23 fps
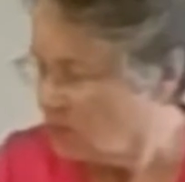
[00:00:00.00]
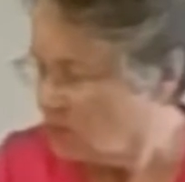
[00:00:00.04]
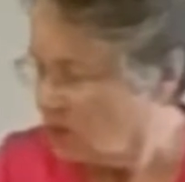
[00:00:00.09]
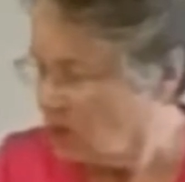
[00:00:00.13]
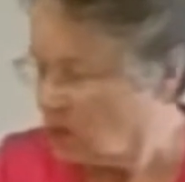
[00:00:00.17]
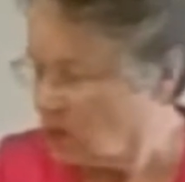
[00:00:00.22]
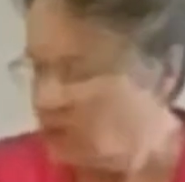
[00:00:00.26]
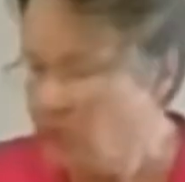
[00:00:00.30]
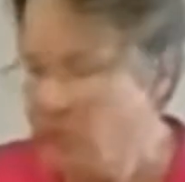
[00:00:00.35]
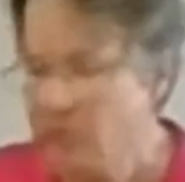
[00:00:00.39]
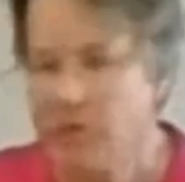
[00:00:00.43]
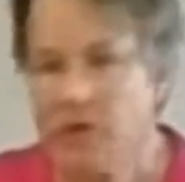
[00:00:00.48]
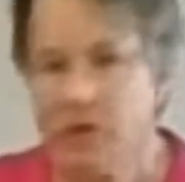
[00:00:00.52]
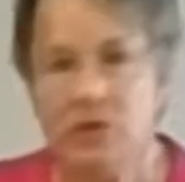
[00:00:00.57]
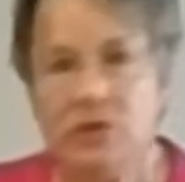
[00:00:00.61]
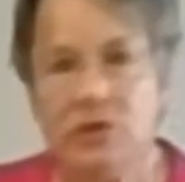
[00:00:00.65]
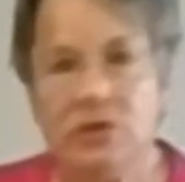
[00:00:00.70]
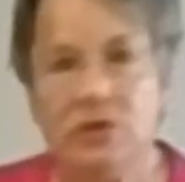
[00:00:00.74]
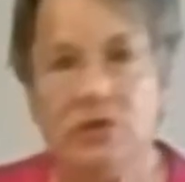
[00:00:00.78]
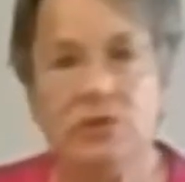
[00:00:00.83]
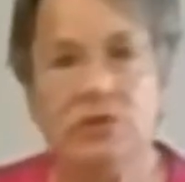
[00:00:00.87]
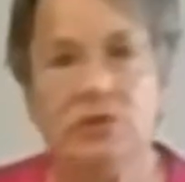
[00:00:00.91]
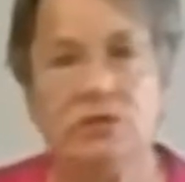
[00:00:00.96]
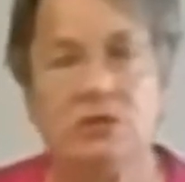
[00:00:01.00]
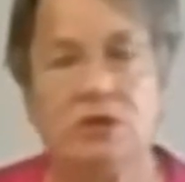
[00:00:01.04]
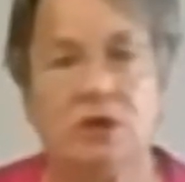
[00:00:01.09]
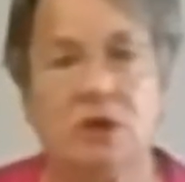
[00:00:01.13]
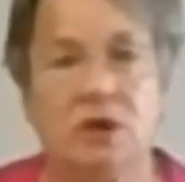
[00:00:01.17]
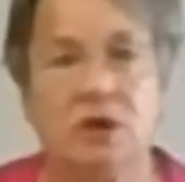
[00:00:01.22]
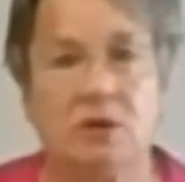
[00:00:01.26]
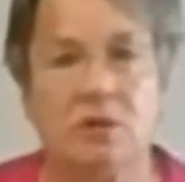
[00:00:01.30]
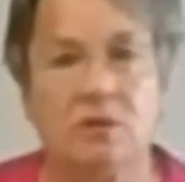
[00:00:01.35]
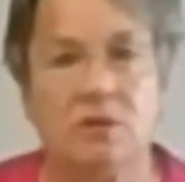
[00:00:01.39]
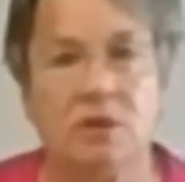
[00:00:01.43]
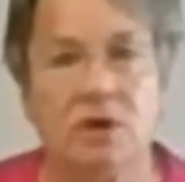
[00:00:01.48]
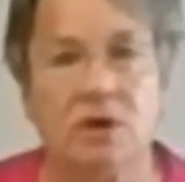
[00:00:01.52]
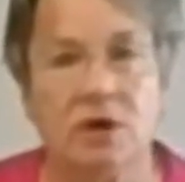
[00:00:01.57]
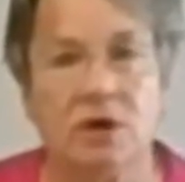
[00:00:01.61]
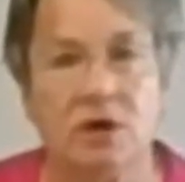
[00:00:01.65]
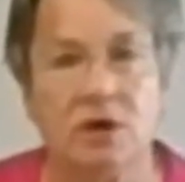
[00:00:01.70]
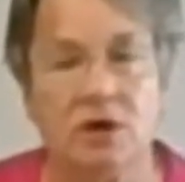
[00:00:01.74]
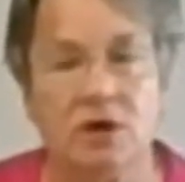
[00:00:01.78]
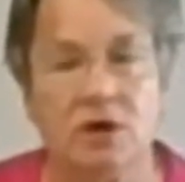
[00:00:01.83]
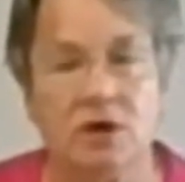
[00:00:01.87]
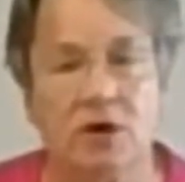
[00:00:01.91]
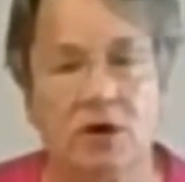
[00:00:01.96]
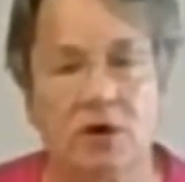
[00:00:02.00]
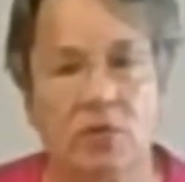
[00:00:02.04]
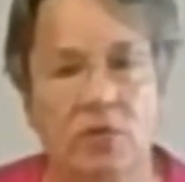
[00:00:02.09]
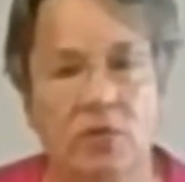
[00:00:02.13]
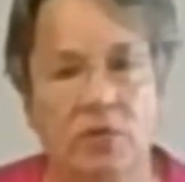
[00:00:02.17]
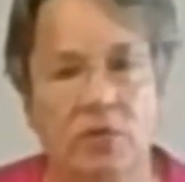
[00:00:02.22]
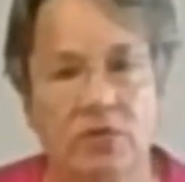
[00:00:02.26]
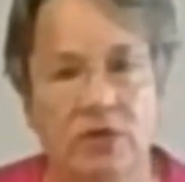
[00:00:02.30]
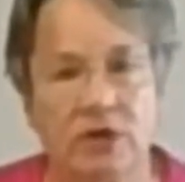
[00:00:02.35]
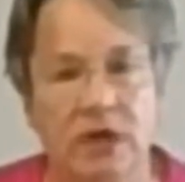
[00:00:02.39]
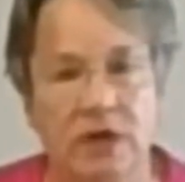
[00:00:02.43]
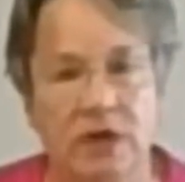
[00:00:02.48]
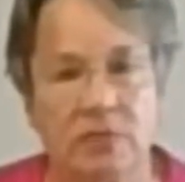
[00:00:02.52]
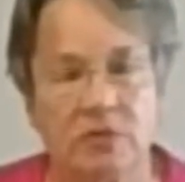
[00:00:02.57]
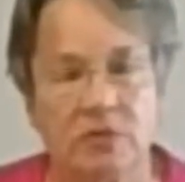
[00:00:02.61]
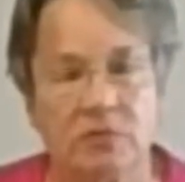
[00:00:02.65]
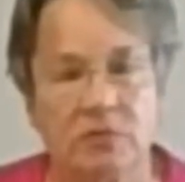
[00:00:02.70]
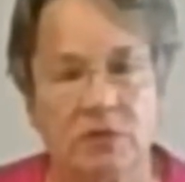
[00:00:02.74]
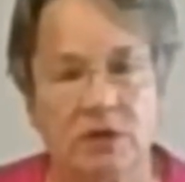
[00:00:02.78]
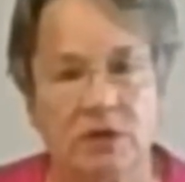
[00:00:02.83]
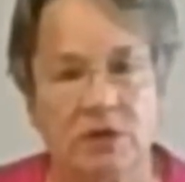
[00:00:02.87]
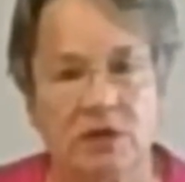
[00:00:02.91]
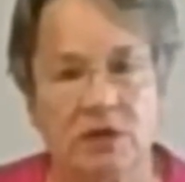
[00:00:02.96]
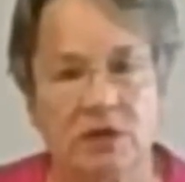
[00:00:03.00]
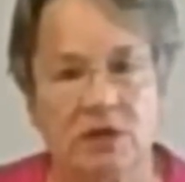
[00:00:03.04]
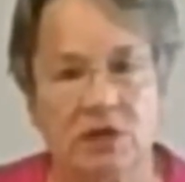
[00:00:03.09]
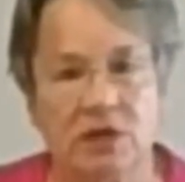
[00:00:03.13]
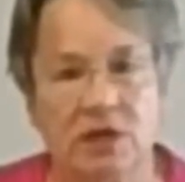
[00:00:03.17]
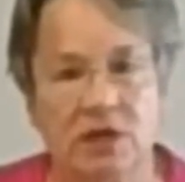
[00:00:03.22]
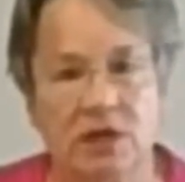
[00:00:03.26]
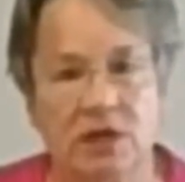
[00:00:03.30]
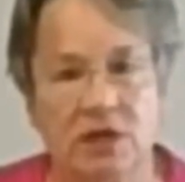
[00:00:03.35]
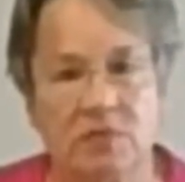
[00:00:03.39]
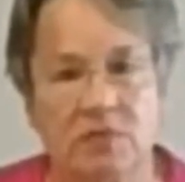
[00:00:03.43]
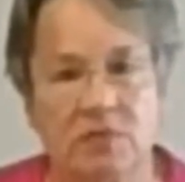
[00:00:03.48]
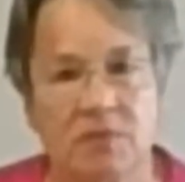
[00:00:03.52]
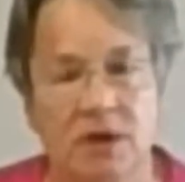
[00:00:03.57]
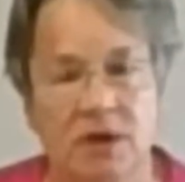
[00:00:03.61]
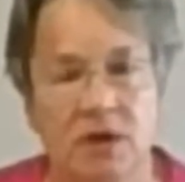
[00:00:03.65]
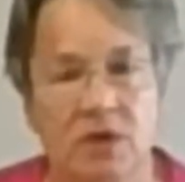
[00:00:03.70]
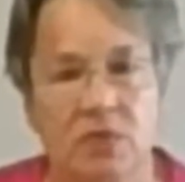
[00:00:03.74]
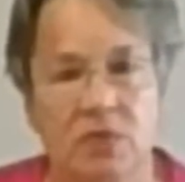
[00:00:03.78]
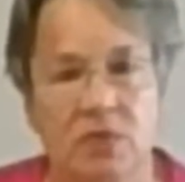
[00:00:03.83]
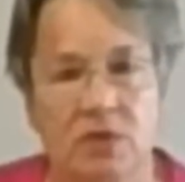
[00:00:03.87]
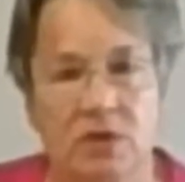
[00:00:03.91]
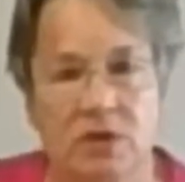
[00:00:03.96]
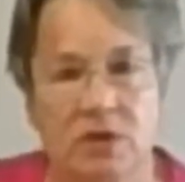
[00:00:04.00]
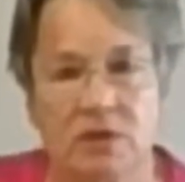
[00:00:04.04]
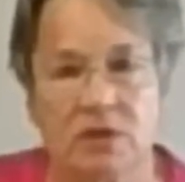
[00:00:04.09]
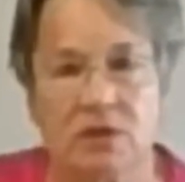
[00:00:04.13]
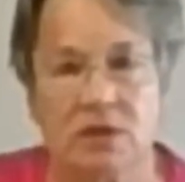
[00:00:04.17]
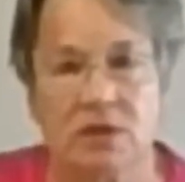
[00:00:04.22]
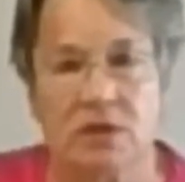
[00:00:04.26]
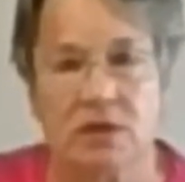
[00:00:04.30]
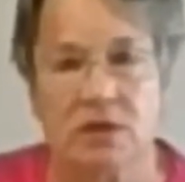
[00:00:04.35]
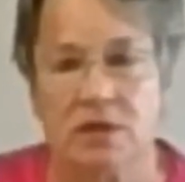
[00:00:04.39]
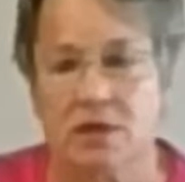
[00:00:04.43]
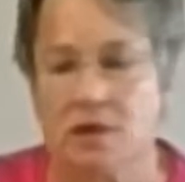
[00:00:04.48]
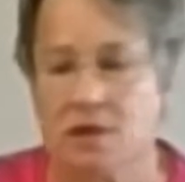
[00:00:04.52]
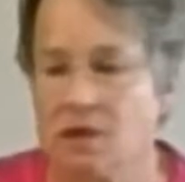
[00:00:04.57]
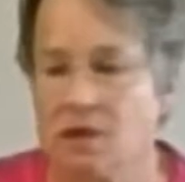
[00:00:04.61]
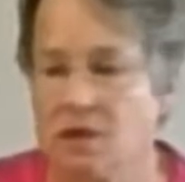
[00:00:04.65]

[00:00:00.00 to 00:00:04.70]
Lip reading: I don't need to use a damp sponge as an ink pad when it's a